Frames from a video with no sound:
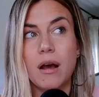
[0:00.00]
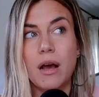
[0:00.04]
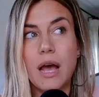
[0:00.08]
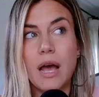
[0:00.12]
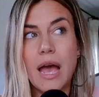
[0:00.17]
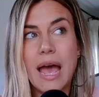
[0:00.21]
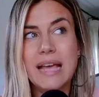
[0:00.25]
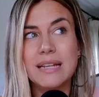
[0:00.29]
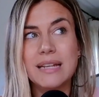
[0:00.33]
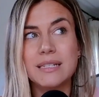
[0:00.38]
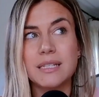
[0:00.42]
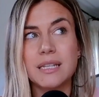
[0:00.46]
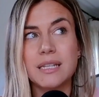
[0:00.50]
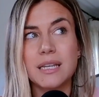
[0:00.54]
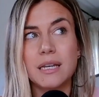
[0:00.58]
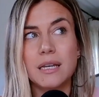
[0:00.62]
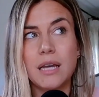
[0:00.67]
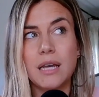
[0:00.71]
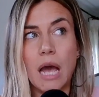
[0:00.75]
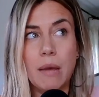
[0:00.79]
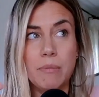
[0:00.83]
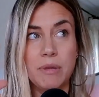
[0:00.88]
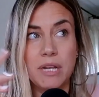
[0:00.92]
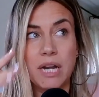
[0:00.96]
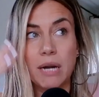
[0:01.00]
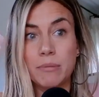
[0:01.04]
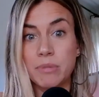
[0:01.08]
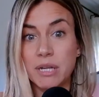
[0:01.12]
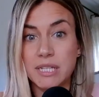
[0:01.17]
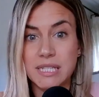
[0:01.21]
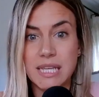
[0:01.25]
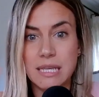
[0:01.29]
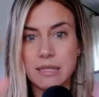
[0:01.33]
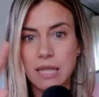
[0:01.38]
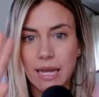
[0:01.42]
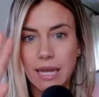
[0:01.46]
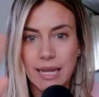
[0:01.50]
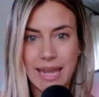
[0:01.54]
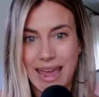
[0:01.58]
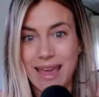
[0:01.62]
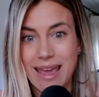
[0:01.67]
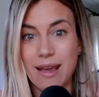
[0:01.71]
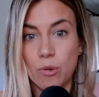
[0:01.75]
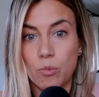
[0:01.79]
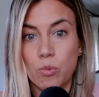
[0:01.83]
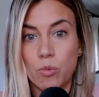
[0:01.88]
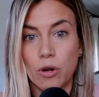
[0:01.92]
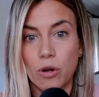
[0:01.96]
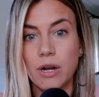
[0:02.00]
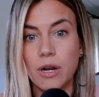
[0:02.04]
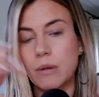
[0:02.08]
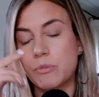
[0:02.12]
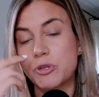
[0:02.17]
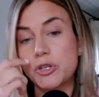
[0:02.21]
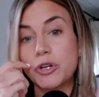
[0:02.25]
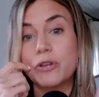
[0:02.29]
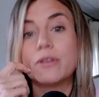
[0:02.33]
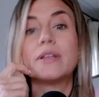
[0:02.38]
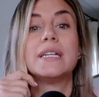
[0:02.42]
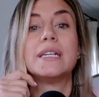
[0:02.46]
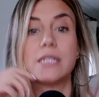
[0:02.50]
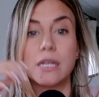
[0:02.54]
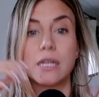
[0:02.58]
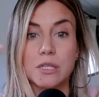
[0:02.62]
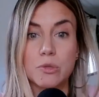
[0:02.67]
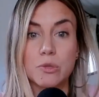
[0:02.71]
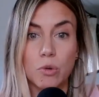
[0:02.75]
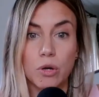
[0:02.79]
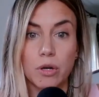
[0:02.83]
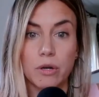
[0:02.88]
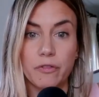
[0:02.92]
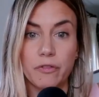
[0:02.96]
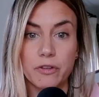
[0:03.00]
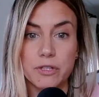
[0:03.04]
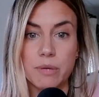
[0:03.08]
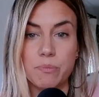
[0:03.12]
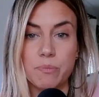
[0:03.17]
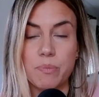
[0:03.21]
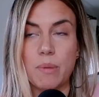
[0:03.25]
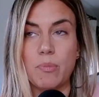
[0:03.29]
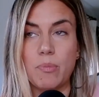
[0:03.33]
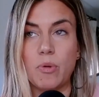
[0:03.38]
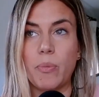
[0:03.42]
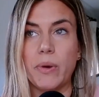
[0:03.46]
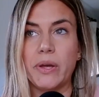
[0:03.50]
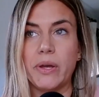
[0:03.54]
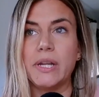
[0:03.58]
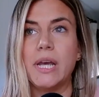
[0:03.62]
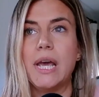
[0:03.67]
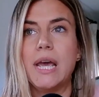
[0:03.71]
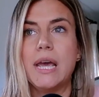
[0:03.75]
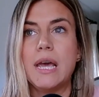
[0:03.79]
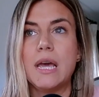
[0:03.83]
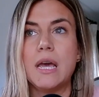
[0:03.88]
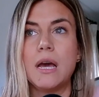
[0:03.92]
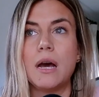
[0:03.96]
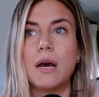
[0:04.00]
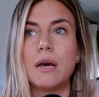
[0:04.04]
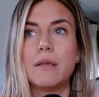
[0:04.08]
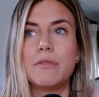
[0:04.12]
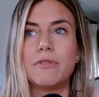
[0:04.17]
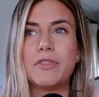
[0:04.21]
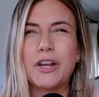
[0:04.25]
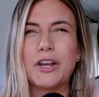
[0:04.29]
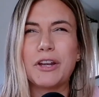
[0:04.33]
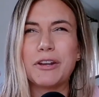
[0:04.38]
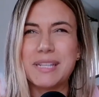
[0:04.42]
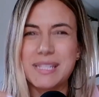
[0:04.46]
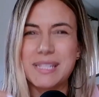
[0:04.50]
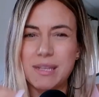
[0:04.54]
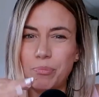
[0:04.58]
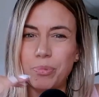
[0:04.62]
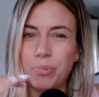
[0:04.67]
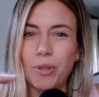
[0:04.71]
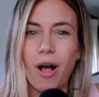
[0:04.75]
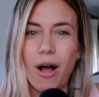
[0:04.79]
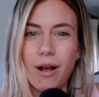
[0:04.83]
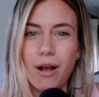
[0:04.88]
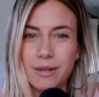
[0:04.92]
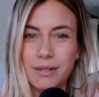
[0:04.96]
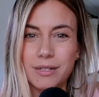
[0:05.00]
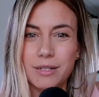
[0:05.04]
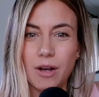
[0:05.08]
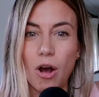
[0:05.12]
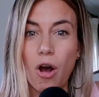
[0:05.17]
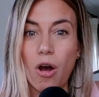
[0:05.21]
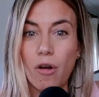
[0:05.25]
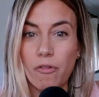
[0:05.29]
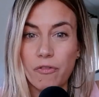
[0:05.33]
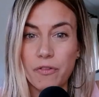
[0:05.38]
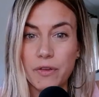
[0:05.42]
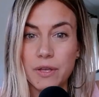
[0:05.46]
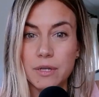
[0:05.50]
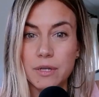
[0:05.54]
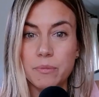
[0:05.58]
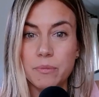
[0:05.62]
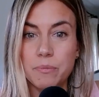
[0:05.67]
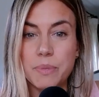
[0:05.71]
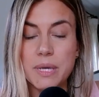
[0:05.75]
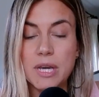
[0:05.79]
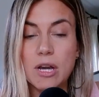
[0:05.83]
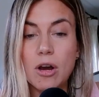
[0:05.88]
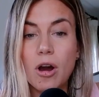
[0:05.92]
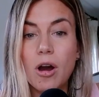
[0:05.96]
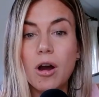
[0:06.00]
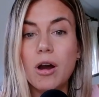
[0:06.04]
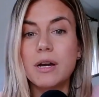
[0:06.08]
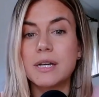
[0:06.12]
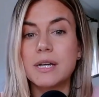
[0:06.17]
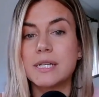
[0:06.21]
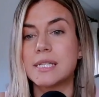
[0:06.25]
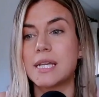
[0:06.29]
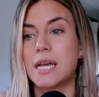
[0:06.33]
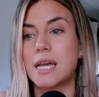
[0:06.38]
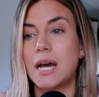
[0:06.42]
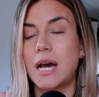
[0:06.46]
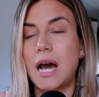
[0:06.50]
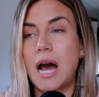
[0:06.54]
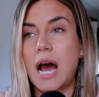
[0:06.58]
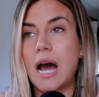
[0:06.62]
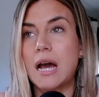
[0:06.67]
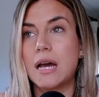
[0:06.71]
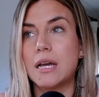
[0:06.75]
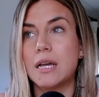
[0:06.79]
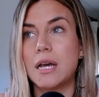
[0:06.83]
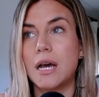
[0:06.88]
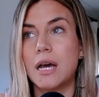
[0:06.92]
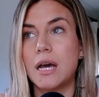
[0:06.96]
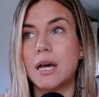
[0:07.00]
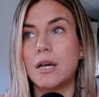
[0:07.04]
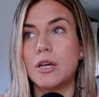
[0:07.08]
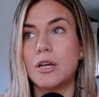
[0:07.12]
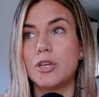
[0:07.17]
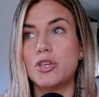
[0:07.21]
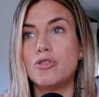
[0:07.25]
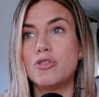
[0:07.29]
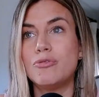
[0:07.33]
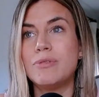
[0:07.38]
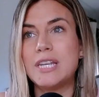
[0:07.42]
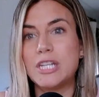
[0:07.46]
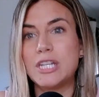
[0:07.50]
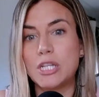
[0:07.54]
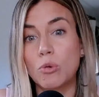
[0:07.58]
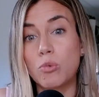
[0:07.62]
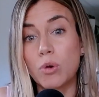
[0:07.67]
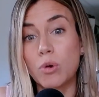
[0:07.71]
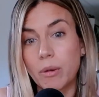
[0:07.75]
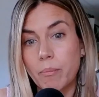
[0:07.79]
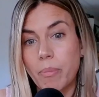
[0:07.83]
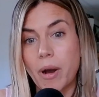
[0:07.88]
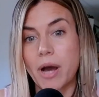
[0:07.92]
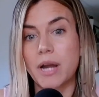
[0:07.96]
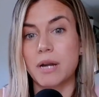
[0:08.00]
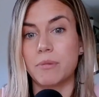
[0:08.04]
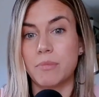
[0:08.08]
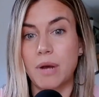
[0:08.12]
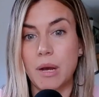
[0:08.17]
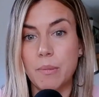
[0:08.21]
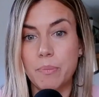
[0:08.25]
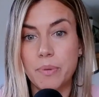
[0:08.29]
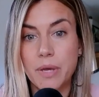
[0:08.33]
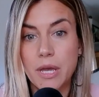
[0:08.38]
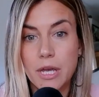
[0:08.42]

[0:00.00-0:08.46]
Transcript: And I mean, I'm not saying that can't work. I'm sure that it does work for some people, but there is a block often because you need to work bottom up.